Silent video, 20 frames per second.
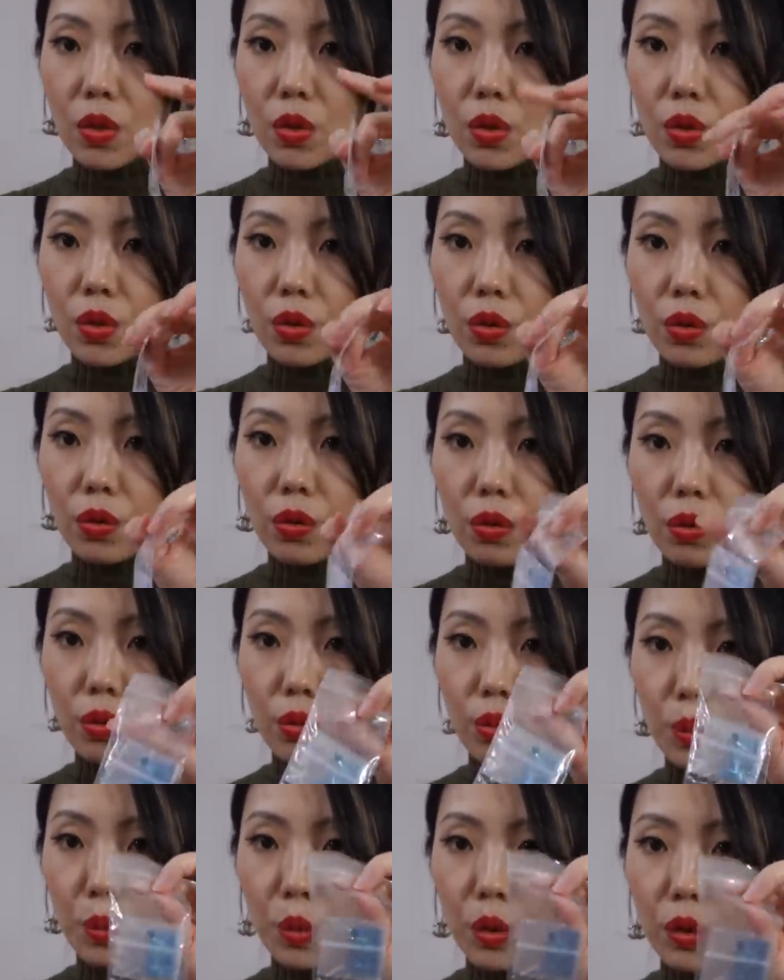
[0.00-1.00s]
to
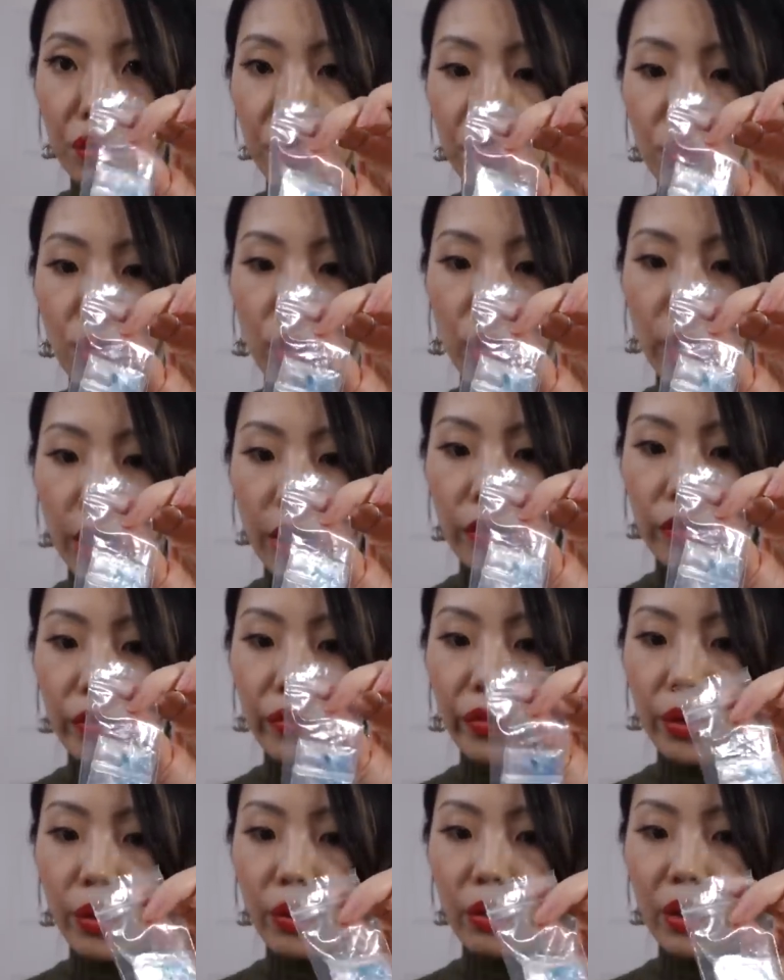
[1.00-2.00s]
remove quite a
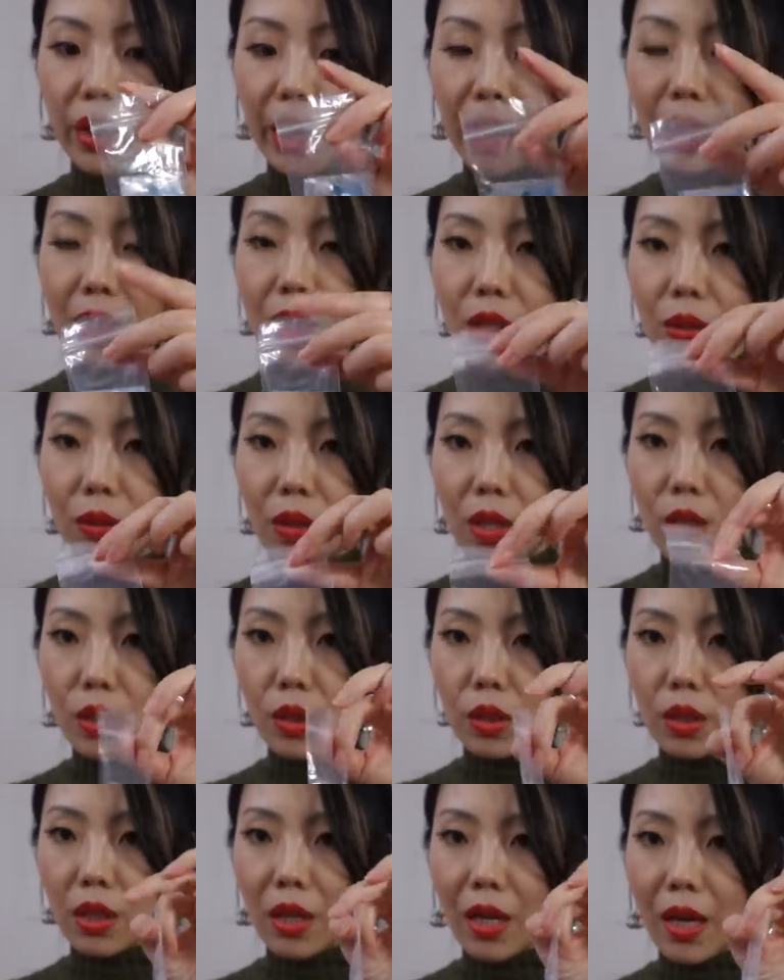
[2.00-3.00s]
few links. So these
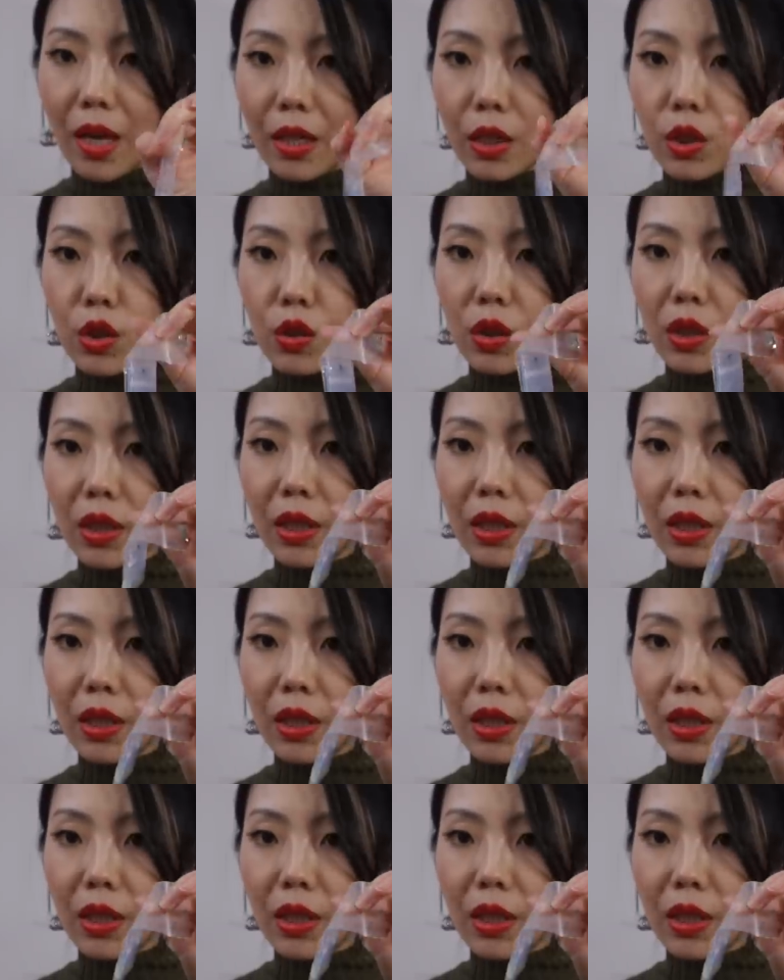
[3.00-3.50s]
are the extra